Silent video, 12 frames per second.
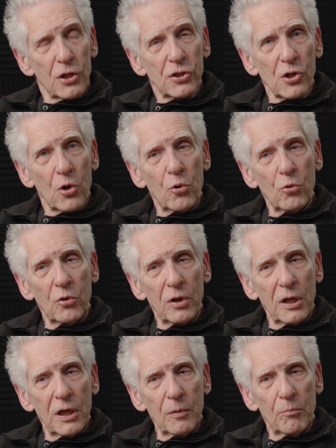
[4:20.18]
So
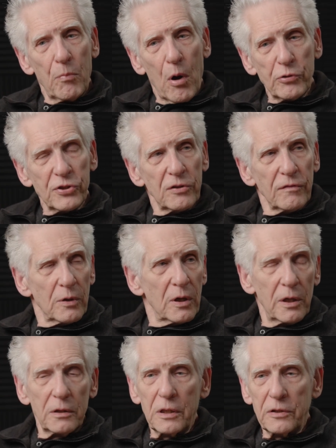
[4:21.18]

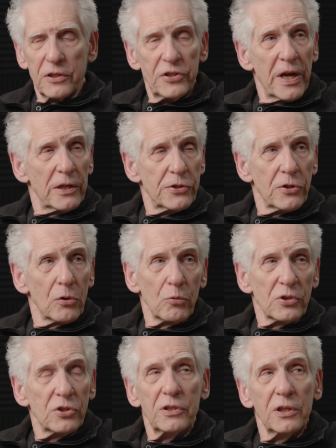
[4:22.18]
and the Dead Zone
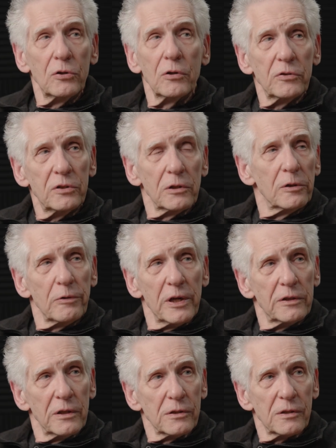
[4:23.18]
was Dino De
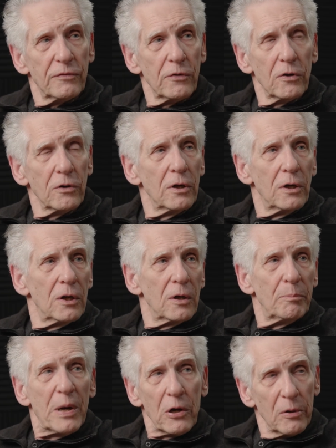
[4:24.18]
Laurentiis for
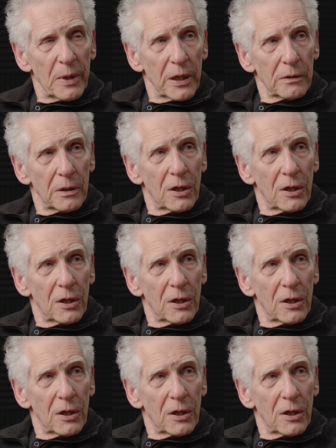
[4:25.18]
Paramount.